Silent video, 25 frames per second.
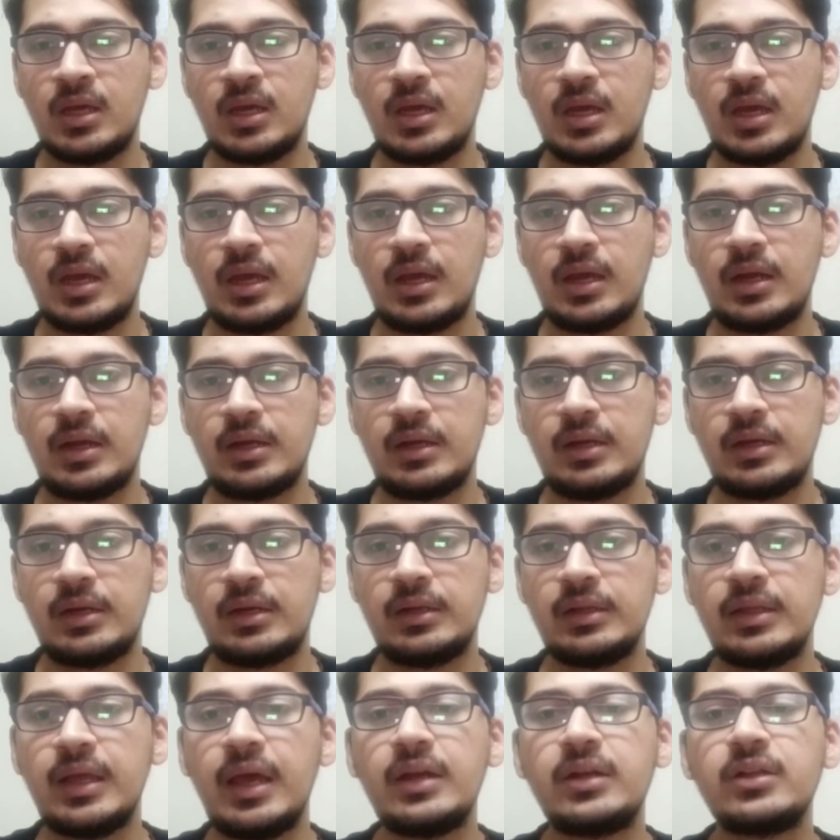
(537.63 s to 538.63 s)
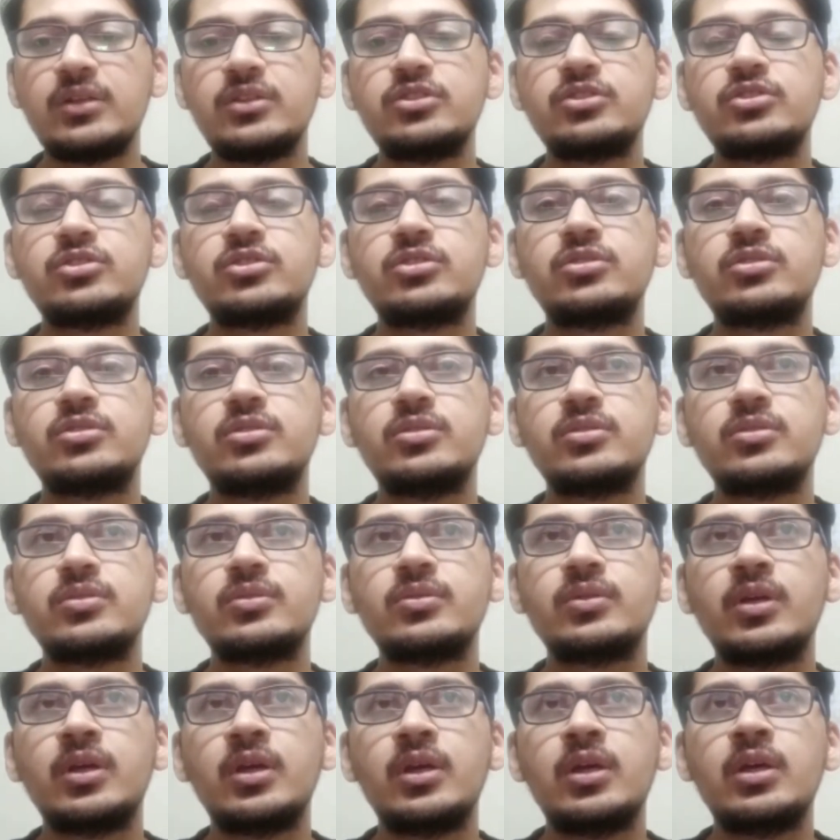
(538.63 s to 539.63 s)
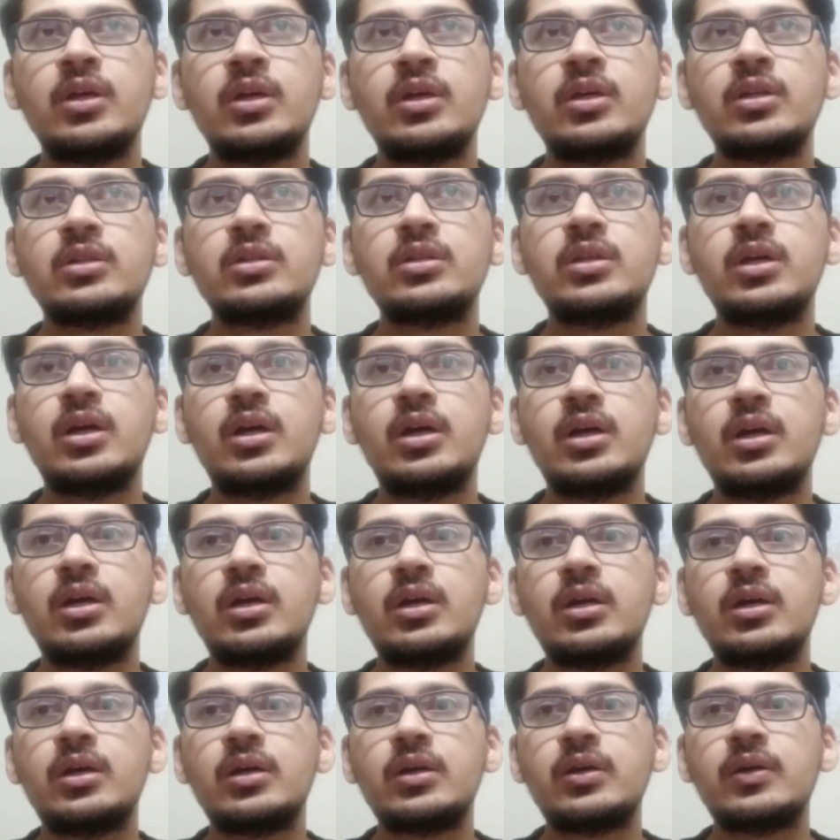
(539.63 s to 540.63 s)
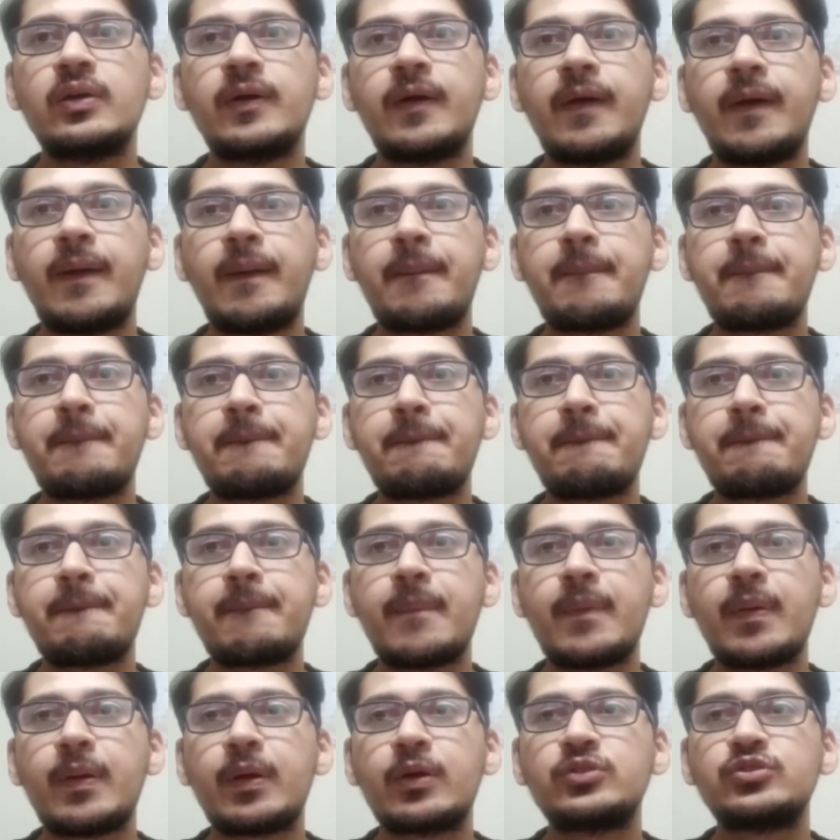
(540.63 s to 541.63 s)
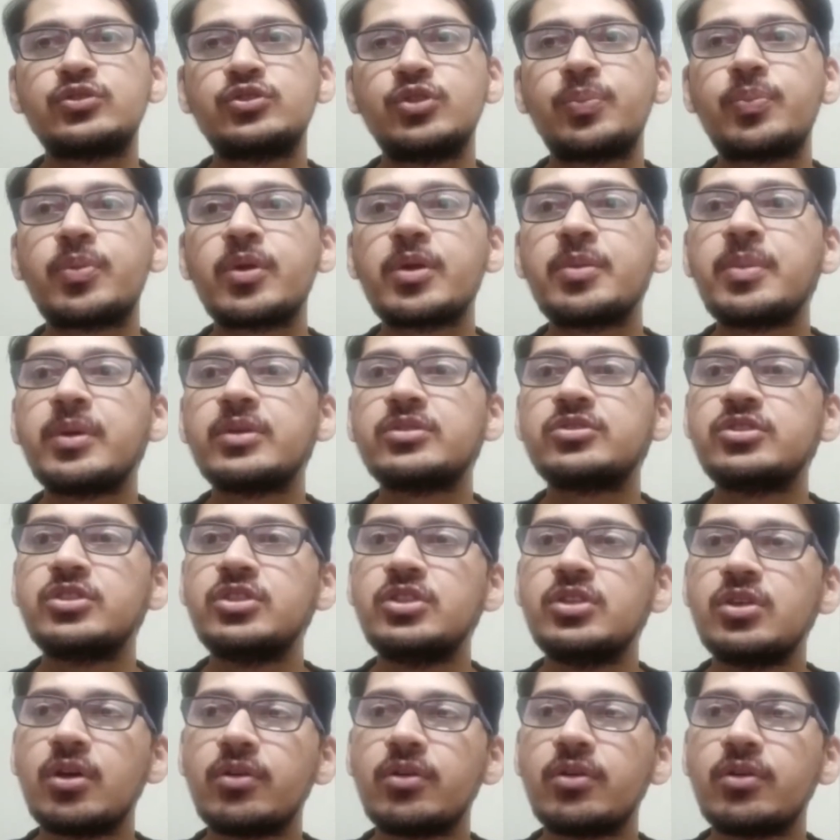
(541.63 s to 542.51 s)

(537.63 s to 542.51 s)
and that is the supremacy